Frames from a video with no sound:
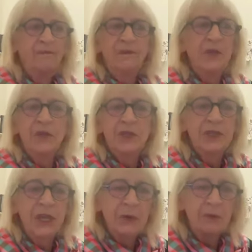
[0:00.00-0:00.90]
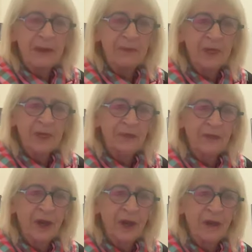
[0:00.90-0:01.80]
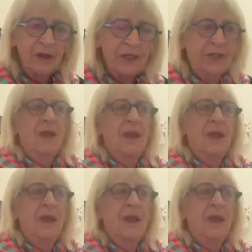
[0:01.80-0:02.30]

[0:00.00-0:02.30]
you just see the remnants of those